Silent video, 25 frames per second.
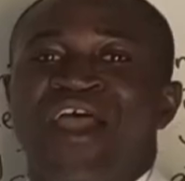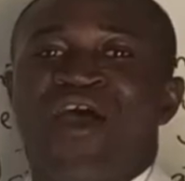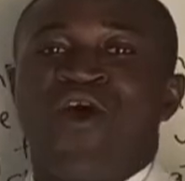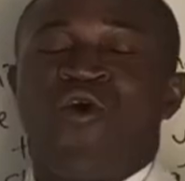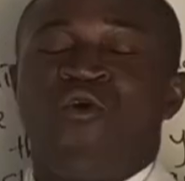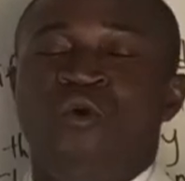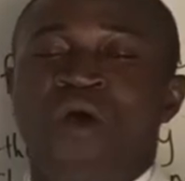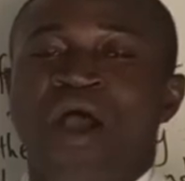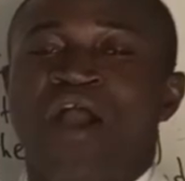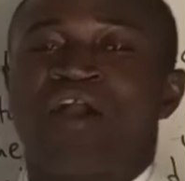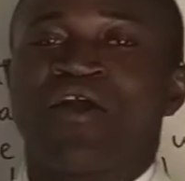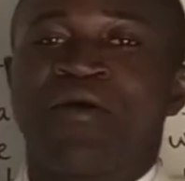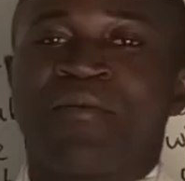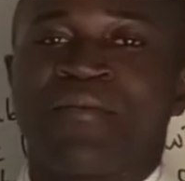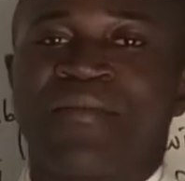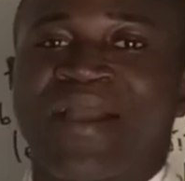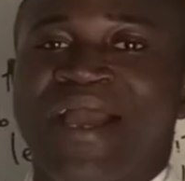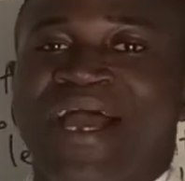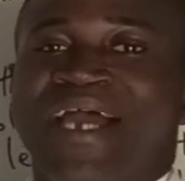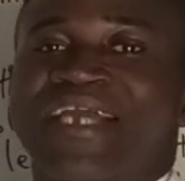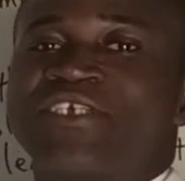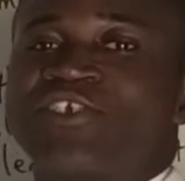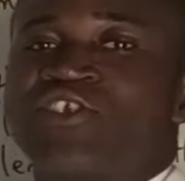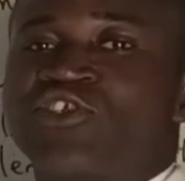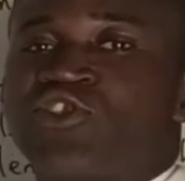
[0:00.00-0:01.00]
Welcome
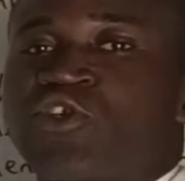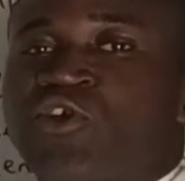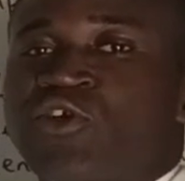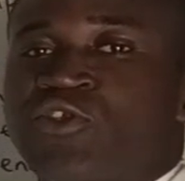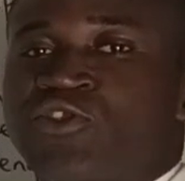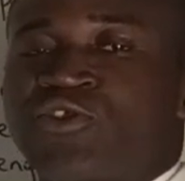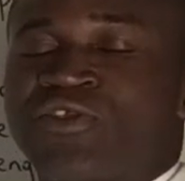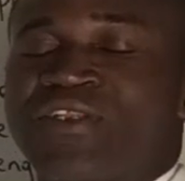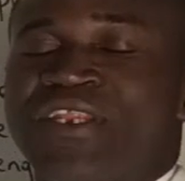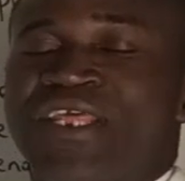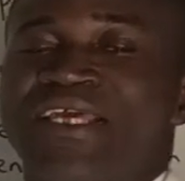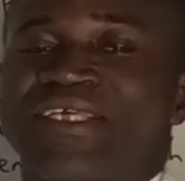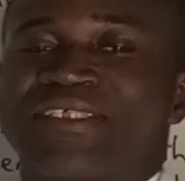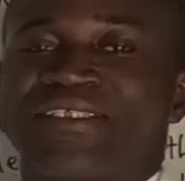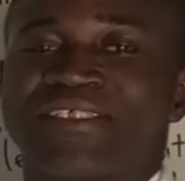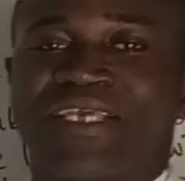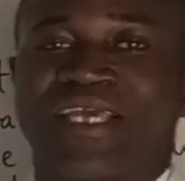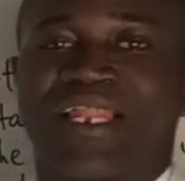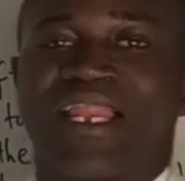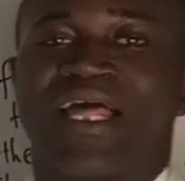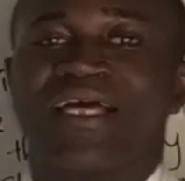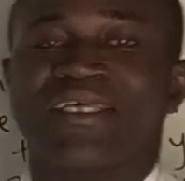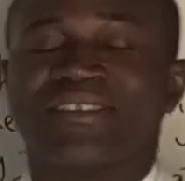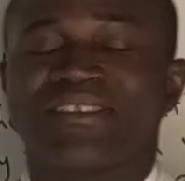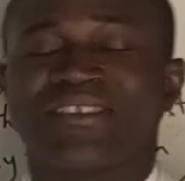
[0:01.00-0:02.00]
guys to today's
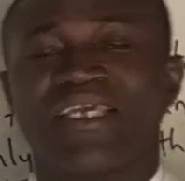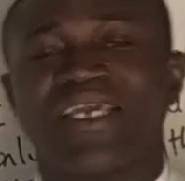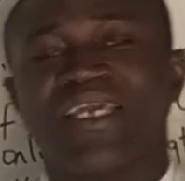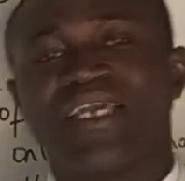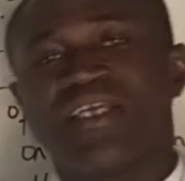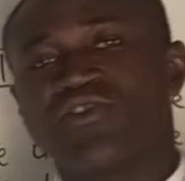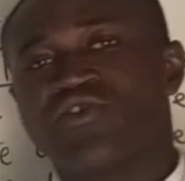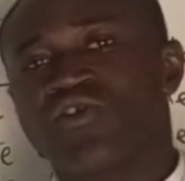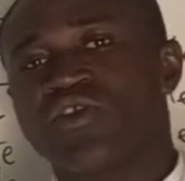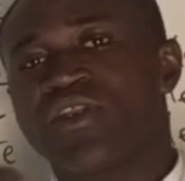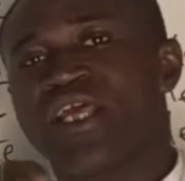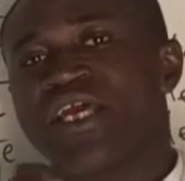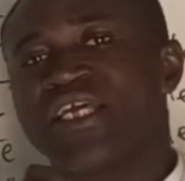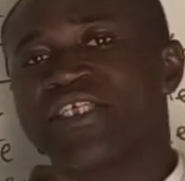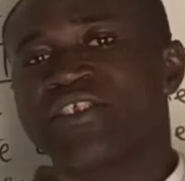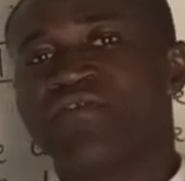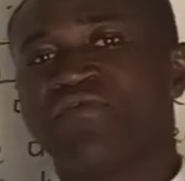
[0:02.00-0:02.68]
class. In today's